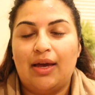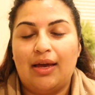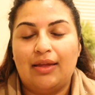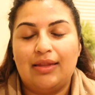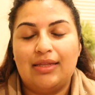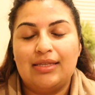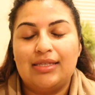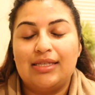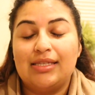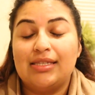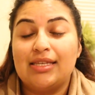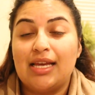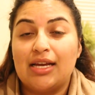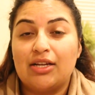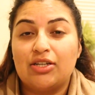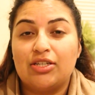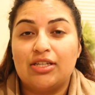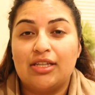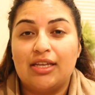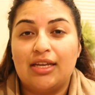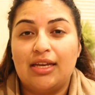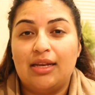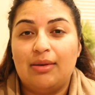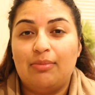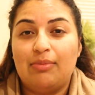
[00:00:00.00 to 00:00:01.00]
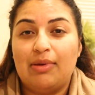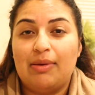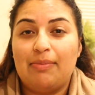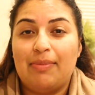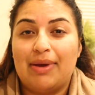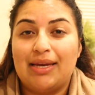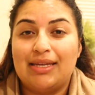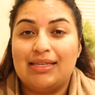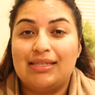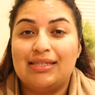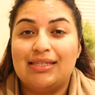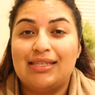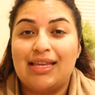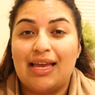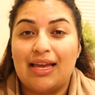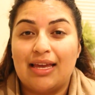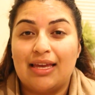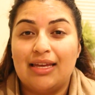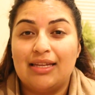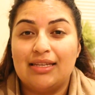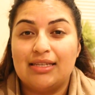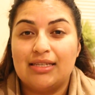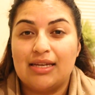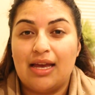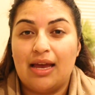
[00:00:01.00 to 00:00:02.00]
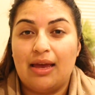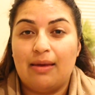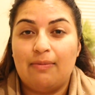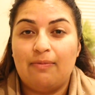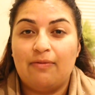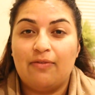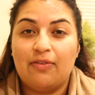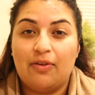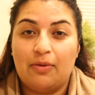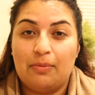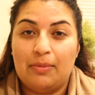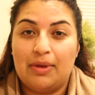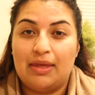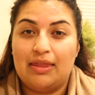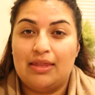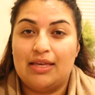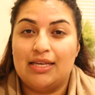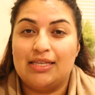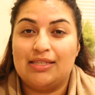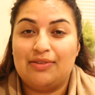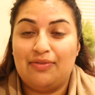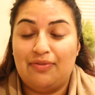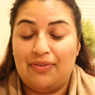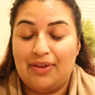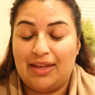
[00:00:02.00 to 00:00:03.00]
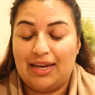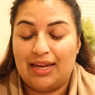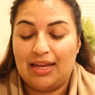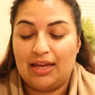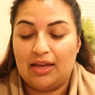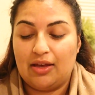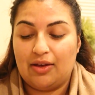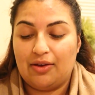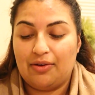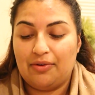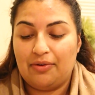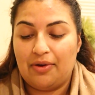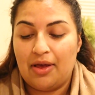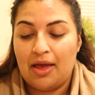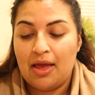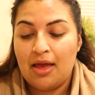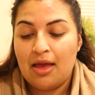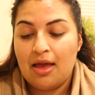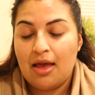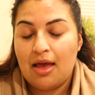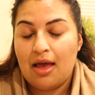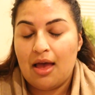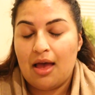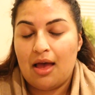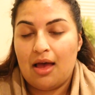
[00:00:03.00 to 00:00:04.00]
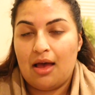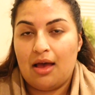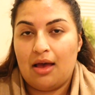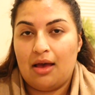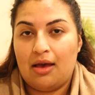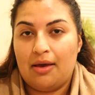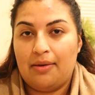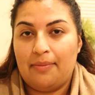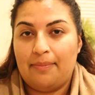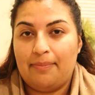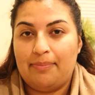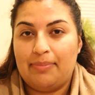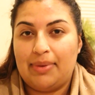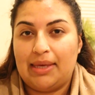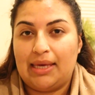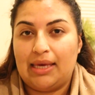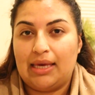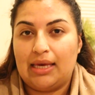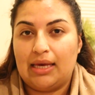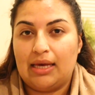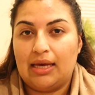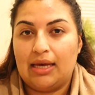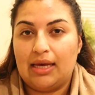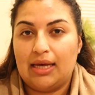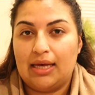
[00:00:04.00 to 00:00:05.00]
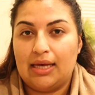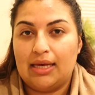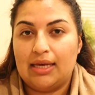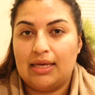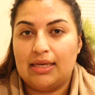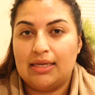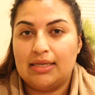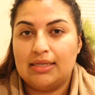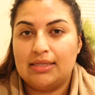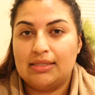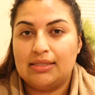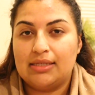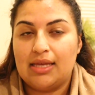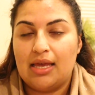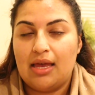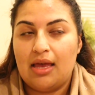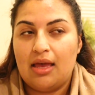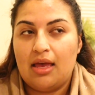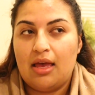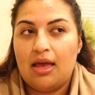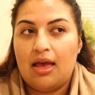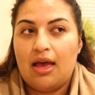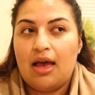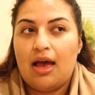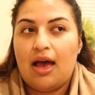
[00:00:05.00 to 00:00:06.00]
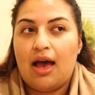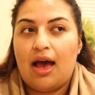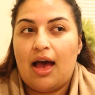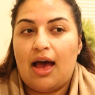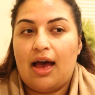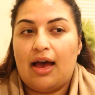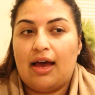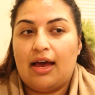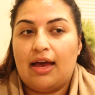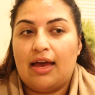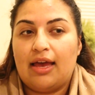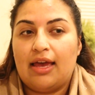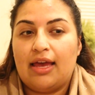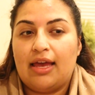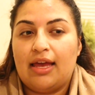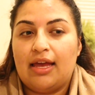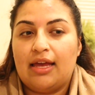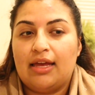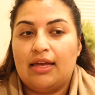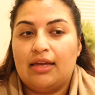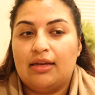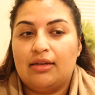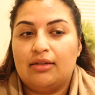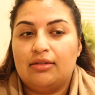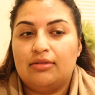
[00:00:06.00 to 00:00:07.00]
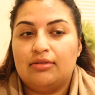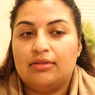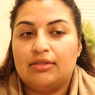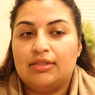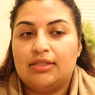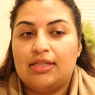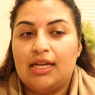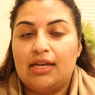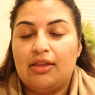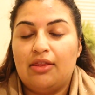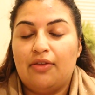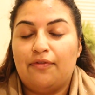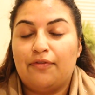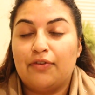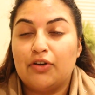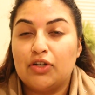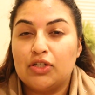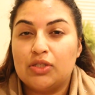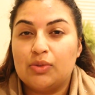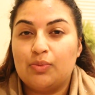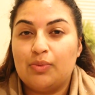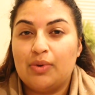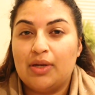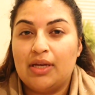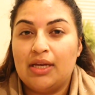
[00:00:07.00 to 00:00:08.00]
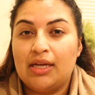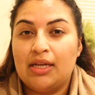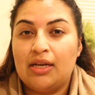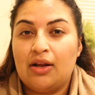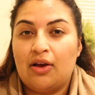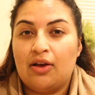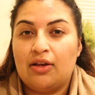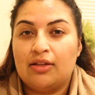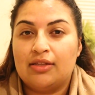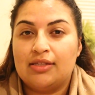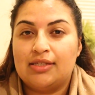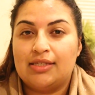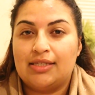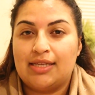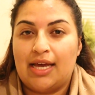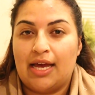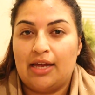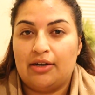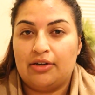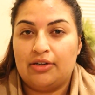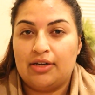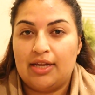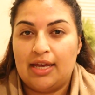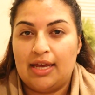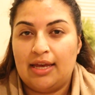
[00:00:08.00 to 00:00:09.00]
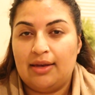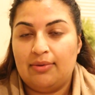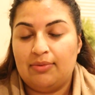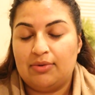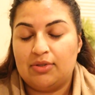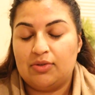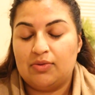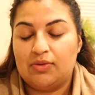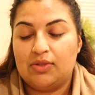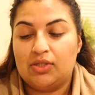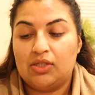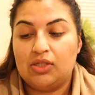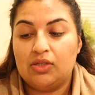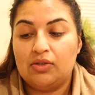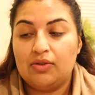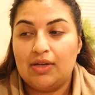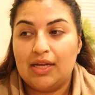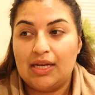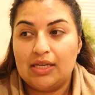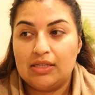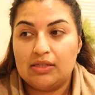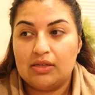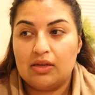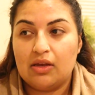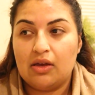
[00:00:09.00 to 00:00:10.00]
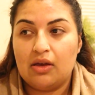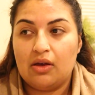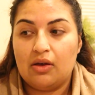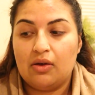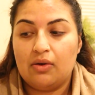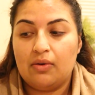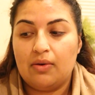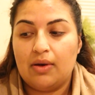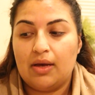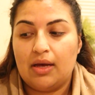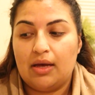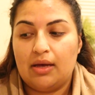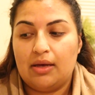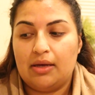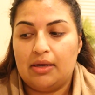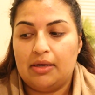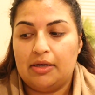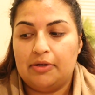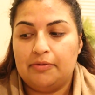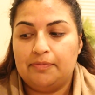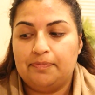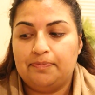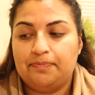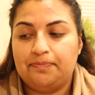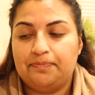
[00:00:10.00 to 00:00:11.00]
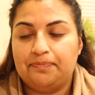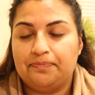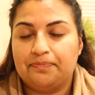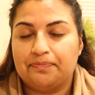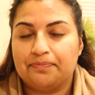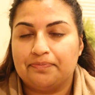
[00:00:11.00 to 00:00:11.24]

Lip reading: this is actually going to be my second time filming this video because I did the first one on Saturday, which was 2 days ago, and